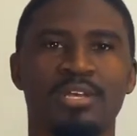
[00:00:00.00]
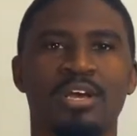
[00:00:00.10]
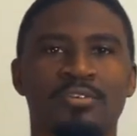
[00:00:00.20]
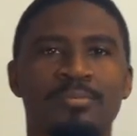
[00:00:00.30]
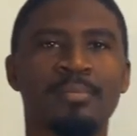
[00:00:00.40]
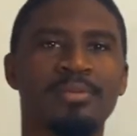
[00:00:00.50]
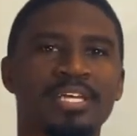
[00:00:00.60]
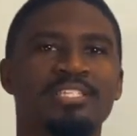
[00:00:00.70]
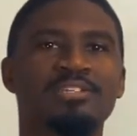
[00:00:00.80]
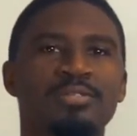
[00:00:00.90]
Remember that
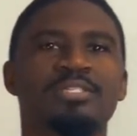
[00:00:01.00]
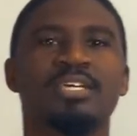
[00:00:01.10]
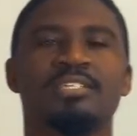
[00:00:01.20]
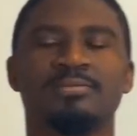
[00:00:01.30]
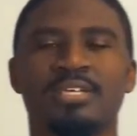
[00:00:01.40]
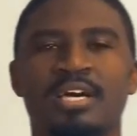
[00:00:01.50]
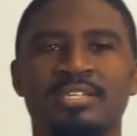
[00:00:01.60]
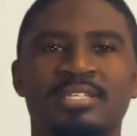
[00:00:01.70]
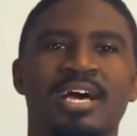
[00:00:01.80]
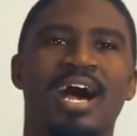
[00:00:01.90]
to do this exercise,
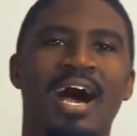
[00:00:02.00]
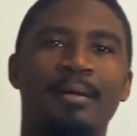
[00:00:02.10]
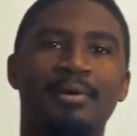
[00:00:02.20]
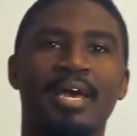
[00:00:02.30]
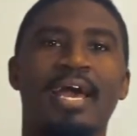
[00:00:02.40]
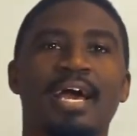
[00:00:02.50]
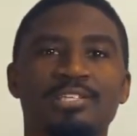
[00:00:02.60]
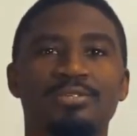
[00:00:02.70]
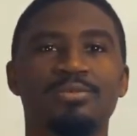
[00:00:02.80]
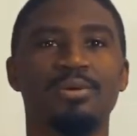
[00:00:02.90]
I'm gonna ask
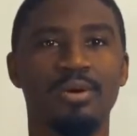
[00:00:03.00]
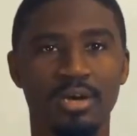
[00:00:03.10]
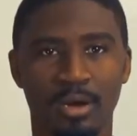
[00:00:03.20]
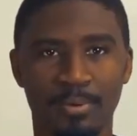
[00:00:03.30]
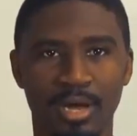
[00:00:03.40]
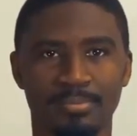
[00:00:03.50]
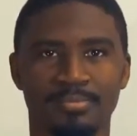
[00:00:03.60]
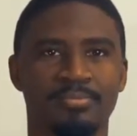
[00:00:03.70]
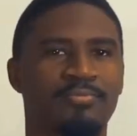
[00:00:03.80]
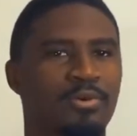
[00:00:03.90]
you a problem.
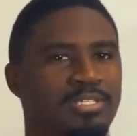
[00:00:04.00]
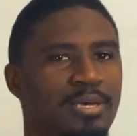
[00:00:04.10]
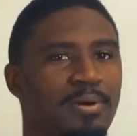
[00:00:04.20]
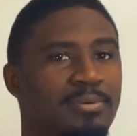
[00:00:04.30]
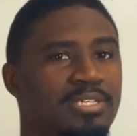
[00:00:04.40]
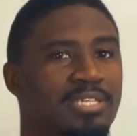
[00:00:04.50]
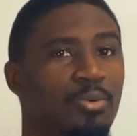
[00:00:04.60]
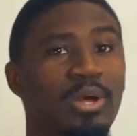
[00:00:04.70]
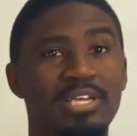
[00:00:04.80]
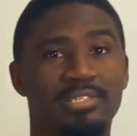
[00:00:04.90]
For example, I'm gonna say,
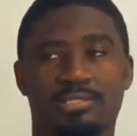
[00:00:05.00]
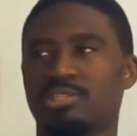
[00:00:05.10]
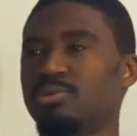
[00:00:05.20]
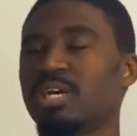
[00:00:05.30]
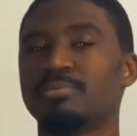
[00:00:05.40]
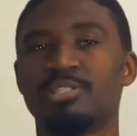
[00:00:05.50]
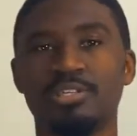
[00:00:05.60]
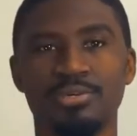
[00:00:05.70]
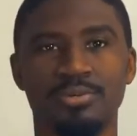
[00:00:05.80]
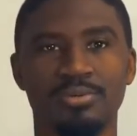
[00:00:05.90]
what is 2 times
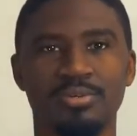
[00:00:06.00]
2?